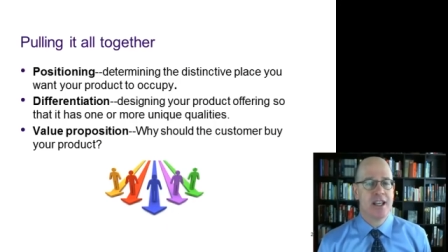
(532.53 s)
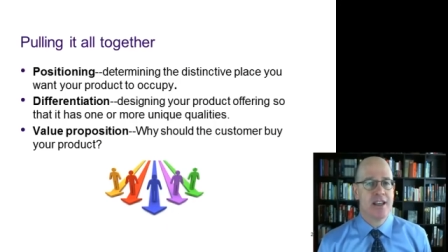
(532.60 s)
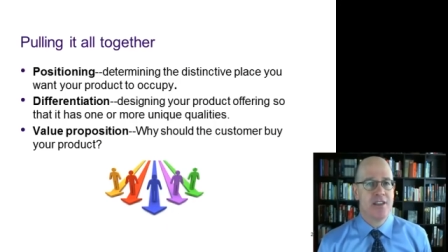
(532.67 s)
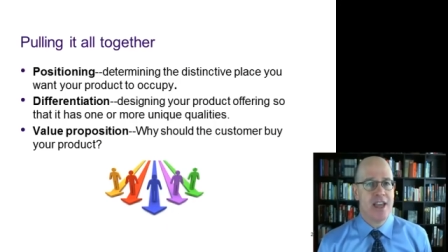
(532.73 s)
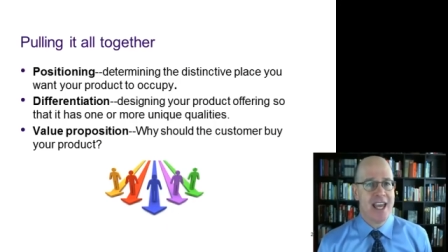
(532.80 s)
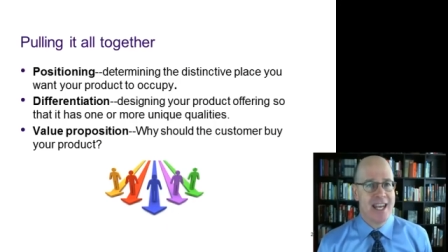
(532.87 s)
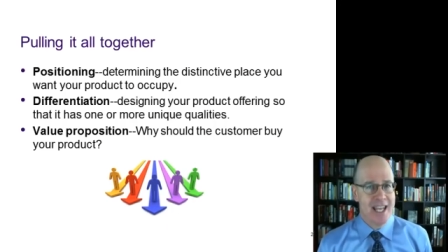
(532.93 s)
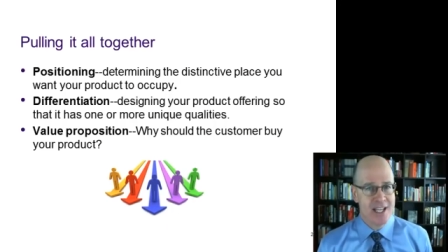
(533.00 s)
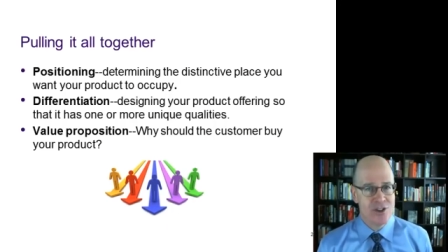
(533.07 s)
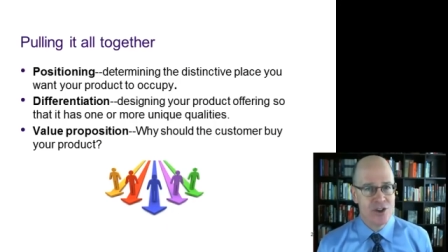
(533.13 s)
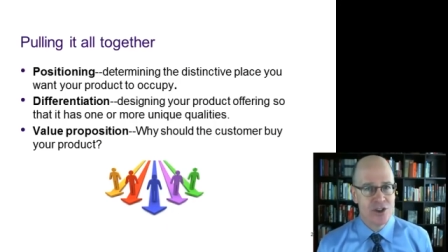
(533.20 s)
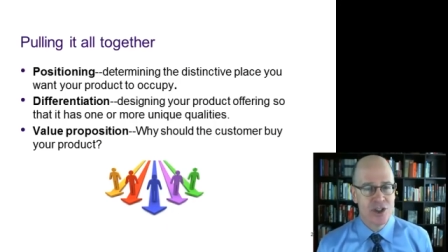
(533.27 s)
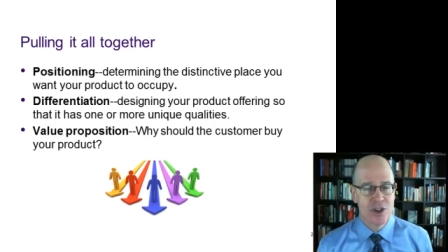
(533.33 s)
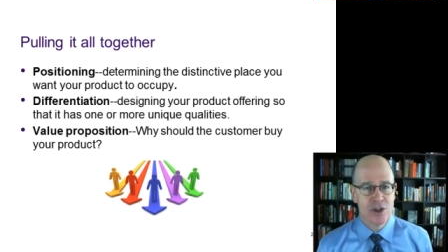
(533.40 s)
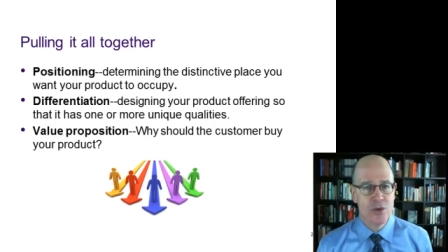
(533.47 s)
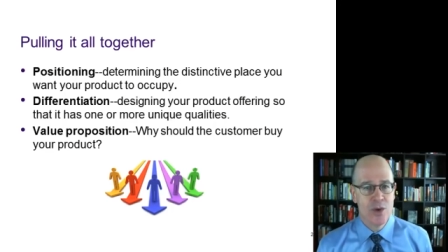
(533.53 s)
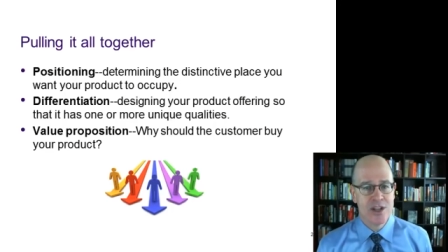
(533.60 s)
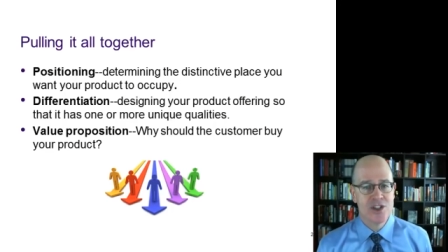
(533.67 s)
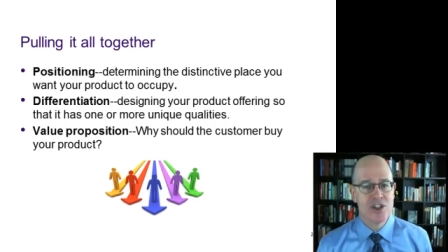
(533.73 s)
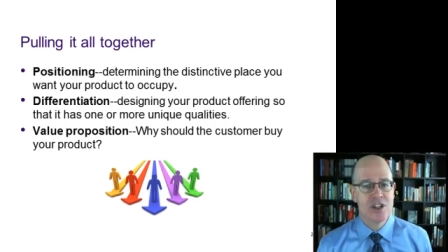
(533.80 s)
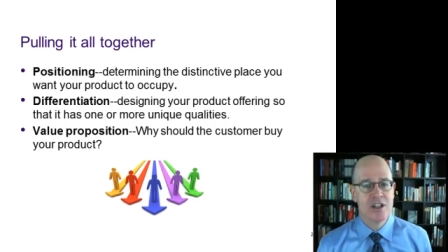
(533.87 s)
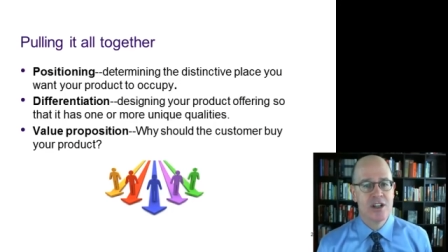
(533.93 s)
an answer to the
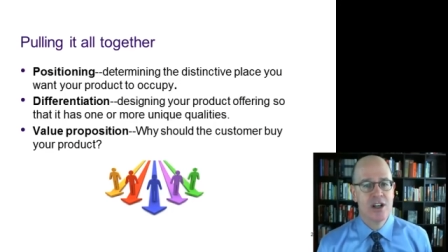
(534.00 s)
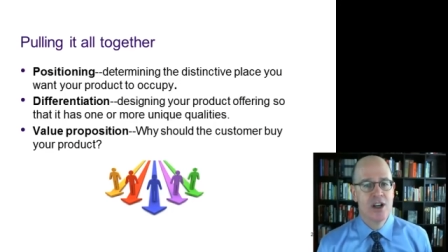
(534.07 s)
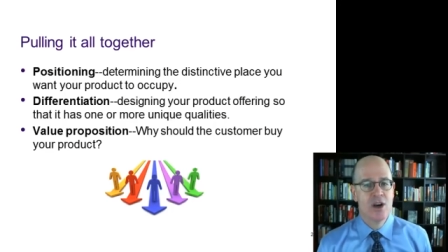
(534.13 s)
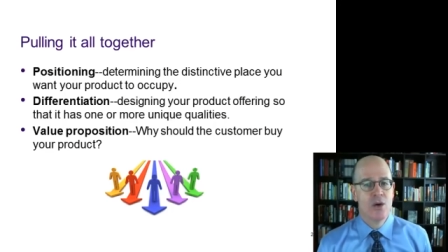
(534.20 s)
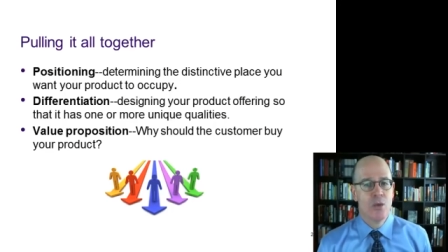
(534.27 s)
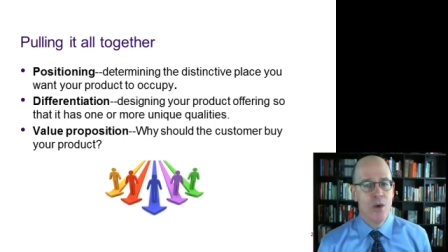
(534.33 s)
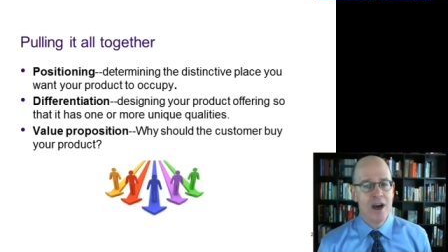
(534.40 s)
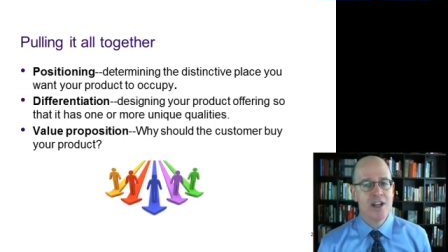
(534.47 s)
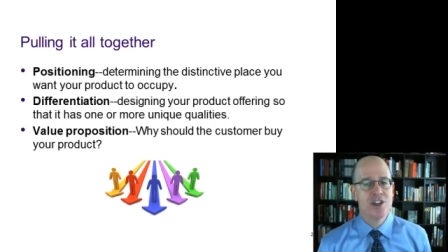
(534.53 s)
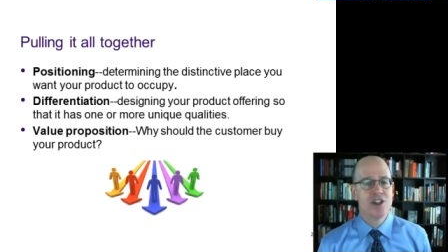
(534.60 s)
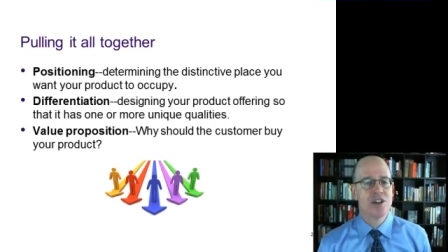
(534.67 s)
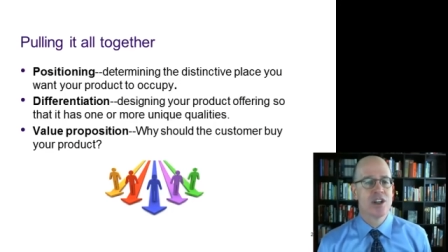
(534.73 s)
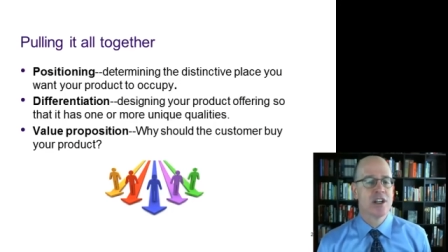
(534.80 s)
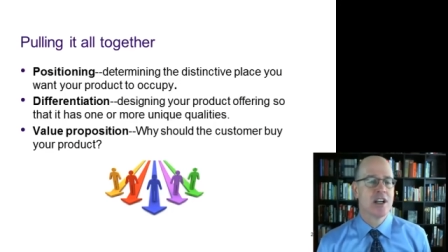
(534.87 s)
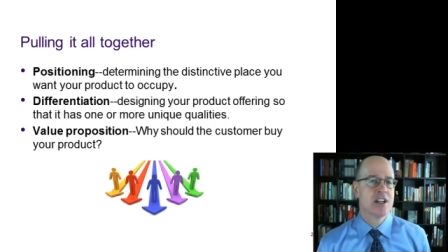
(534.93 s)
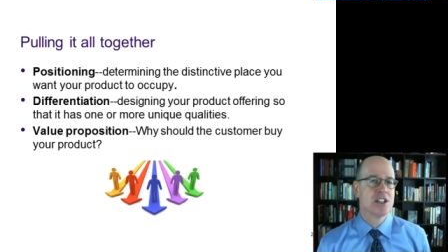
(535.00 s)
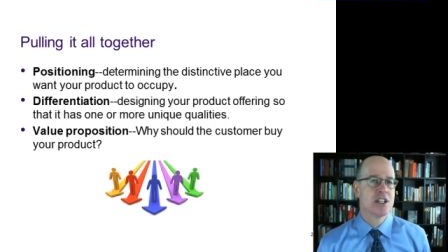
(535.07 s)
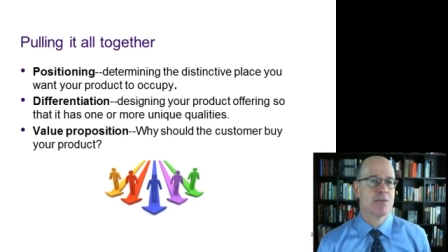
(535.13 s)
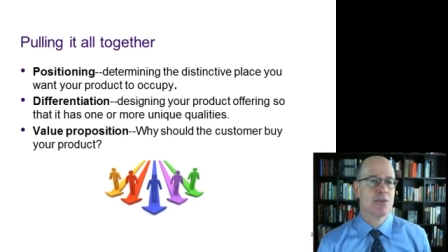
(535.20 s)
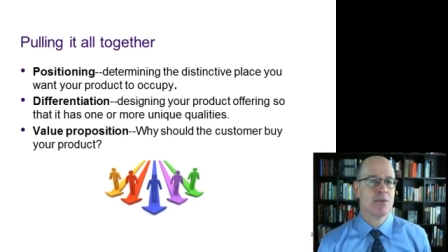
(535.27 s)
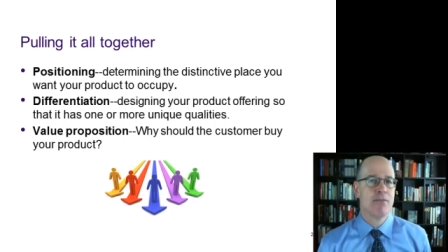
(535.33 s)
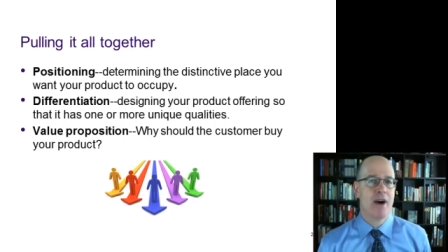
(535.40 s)
question, why should the
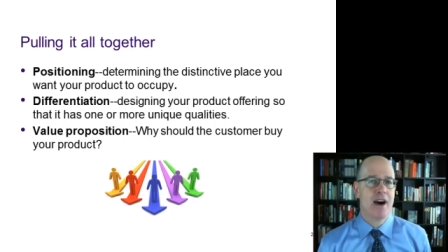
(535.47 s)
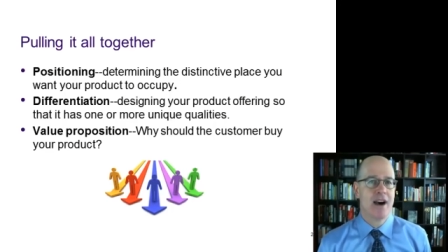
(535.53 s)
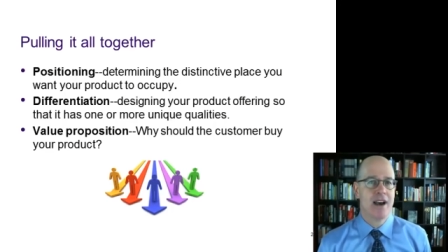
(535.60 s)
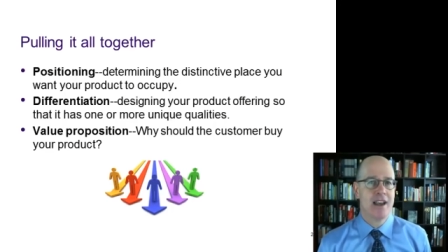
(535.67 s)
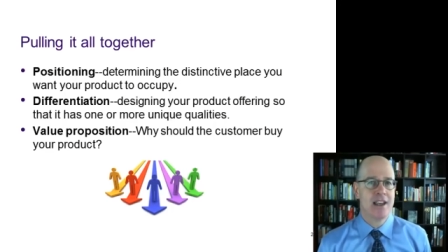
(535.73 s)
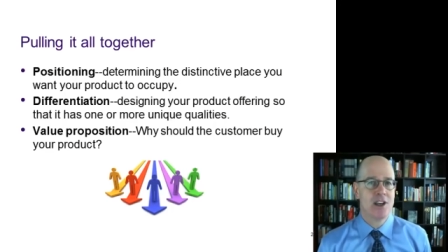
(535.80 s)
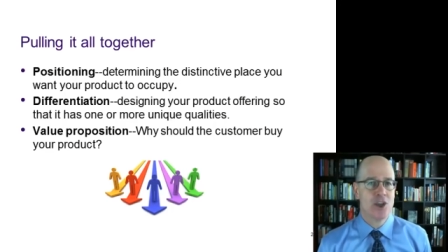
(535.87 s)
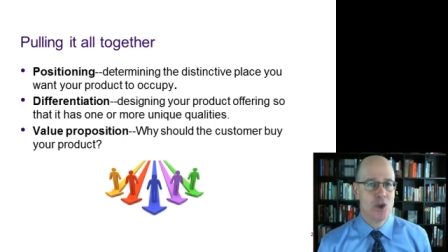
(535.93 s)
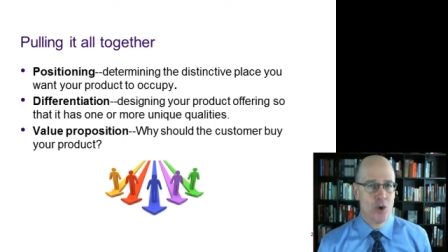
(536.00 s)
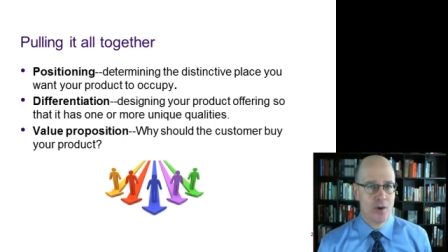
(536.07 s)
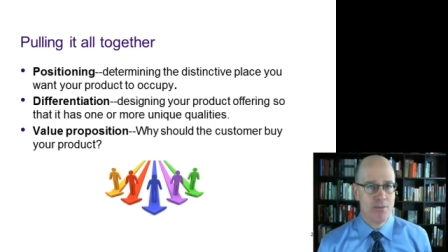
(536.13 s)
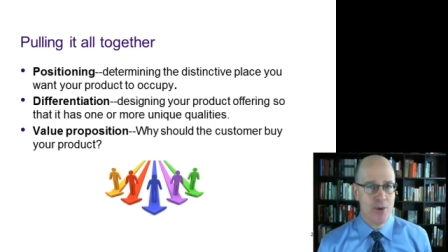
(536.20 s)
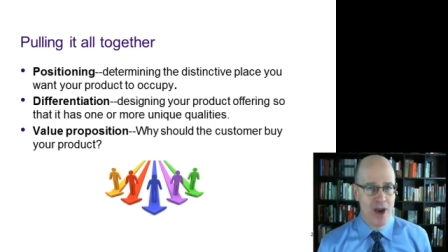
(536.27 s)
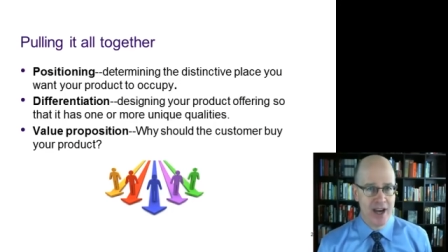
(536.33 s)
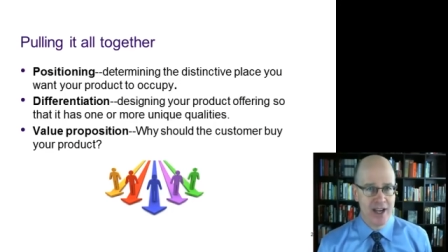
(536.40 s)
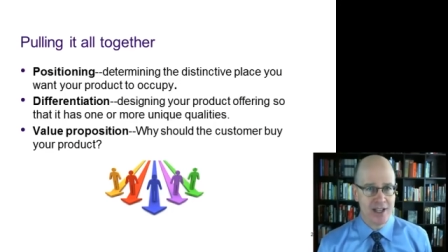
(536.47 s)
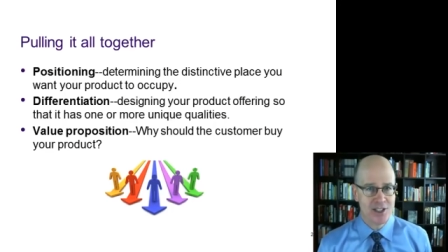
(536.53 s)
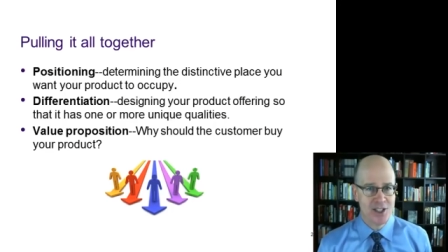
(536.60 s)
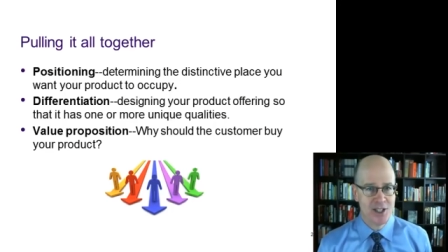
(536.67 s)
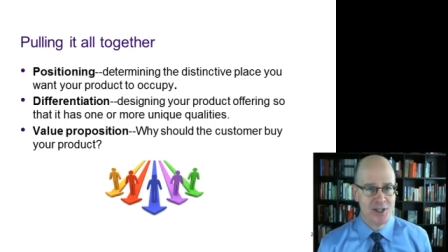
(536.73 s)
customer buy your product?